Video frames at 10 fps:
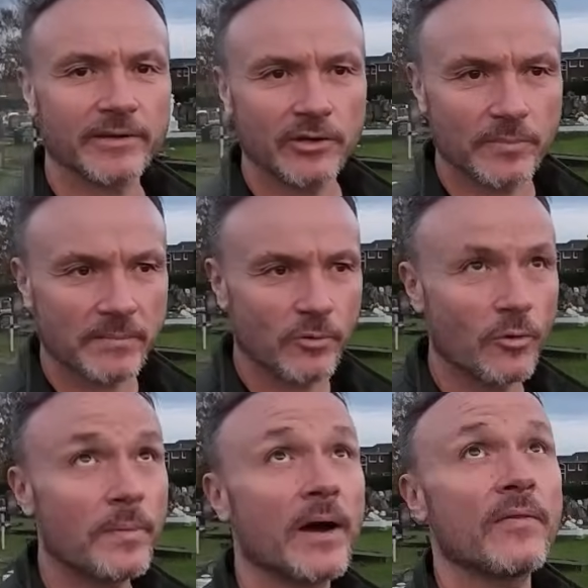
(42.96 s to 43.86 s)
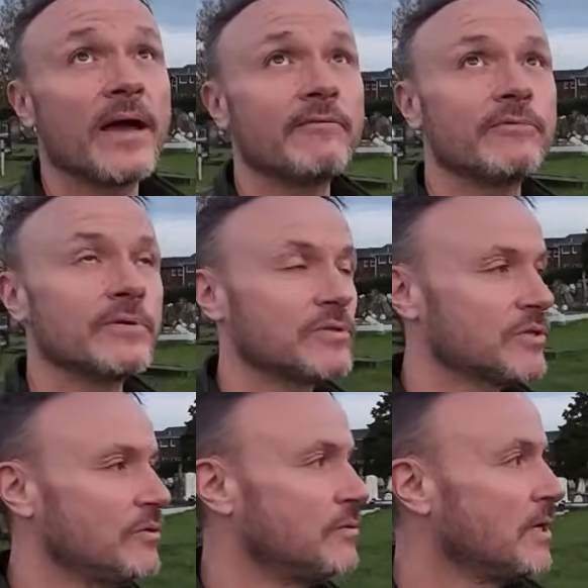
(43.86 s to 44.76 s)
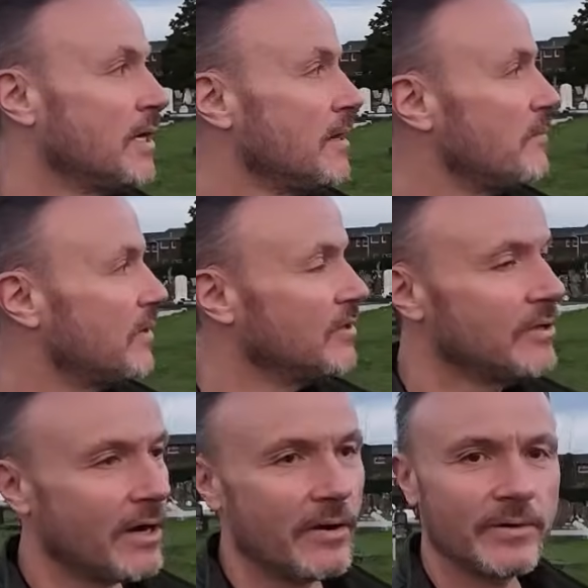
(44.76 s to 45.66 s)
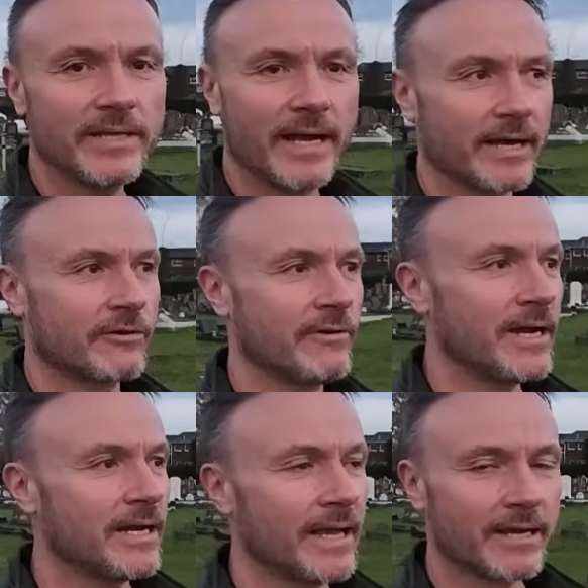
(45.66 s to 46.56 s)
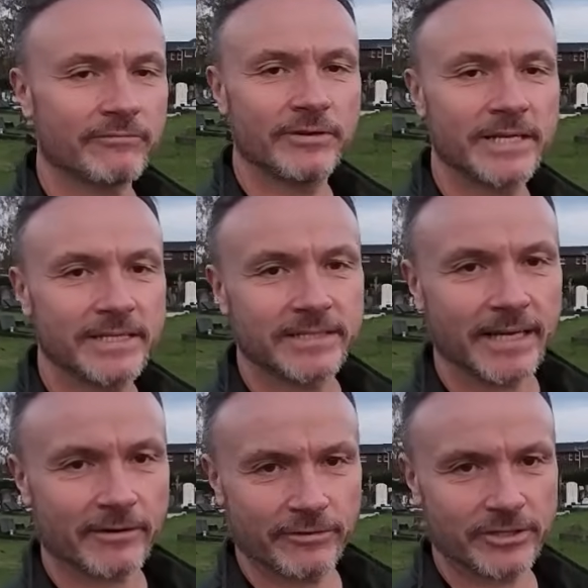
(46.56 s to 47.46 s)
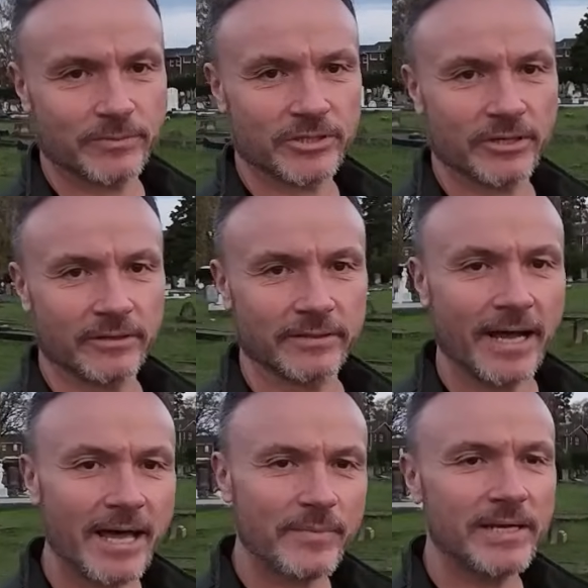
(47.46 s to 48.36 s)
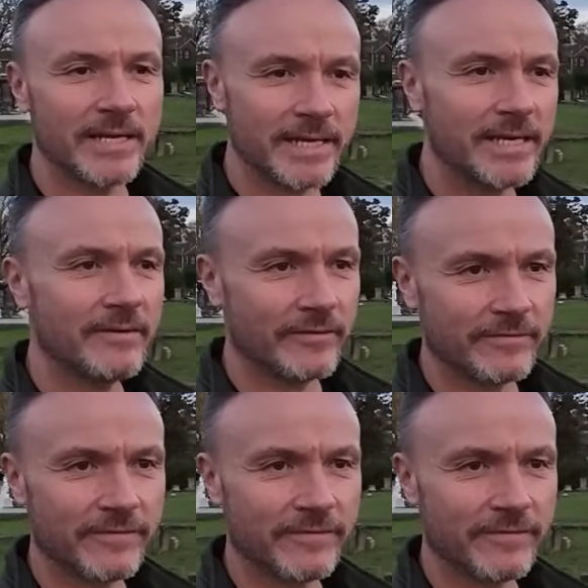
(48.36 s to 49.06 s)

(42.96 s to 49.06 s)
you a little bit more about that real soon. But not only that, Greg Lake released that Christmas song, I Believe in